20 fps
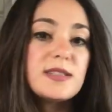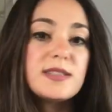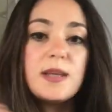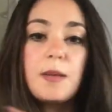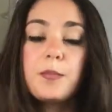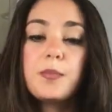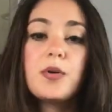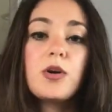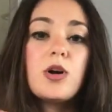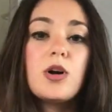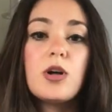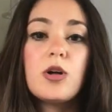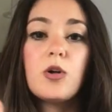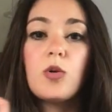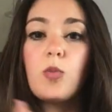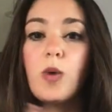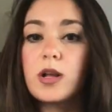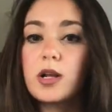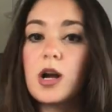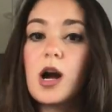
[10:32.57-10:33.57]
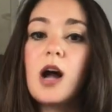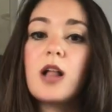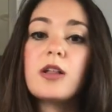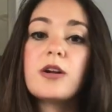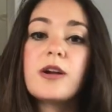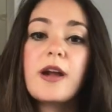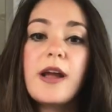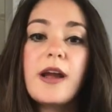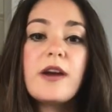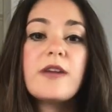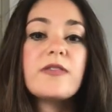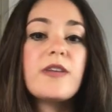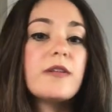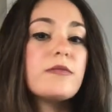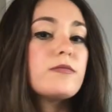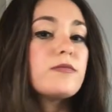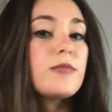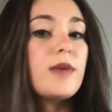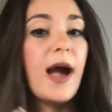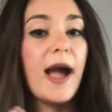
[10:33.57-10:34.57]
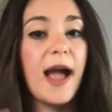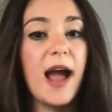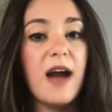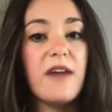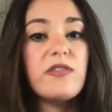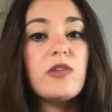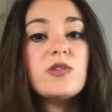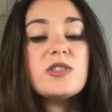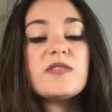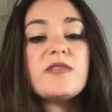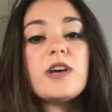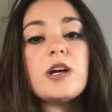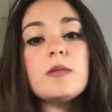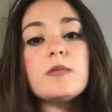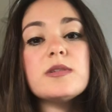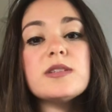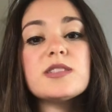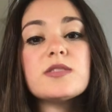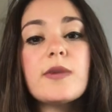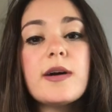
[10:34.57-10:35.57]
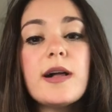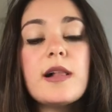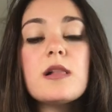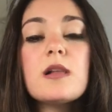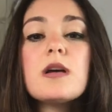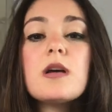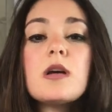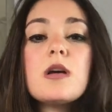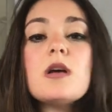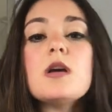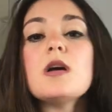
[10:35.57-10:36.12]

simple one color hair, then I have those available as well.